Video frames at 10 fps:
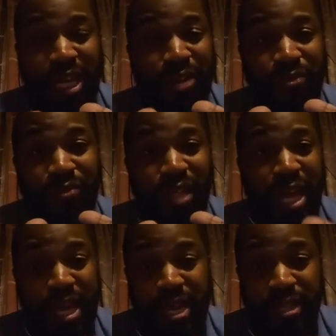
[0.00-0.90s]
like
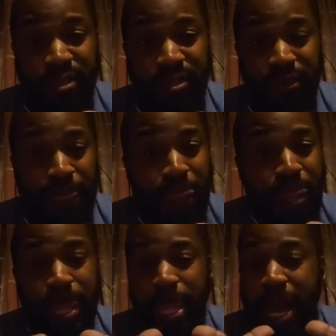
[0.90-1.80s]
flies.
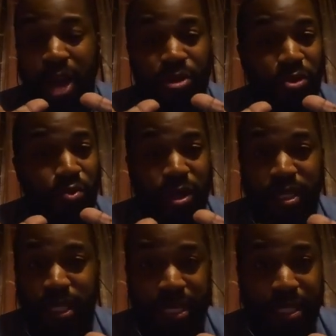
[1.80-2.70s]
I don't know what
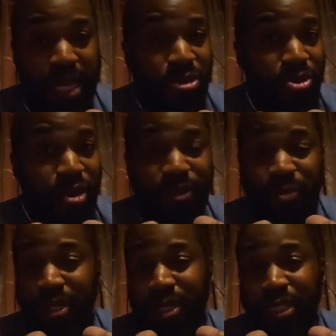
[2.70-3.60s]
it is. I don't know if it's
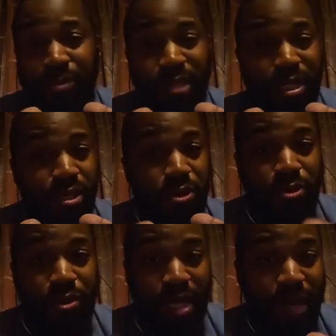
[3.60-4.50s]
because I'm getting
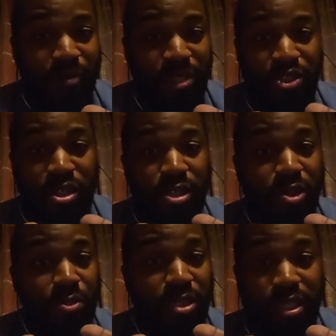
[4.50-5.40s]
older and I'm just
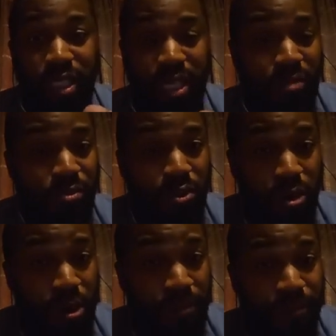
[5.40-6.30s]
noticing it
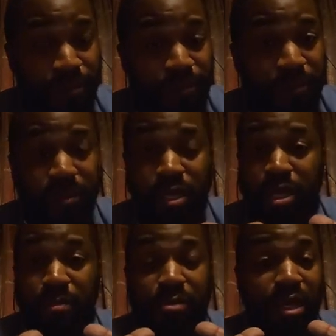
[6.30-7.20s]
more,
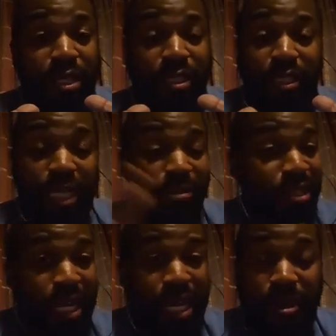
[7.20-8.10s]
but it seems
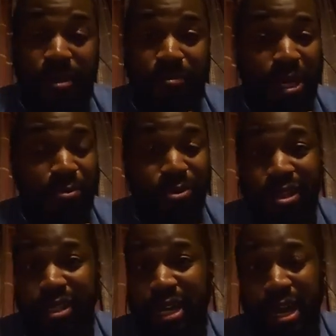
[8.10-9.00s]
like people are
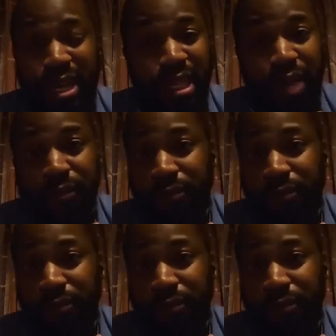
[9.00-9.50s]
dying left and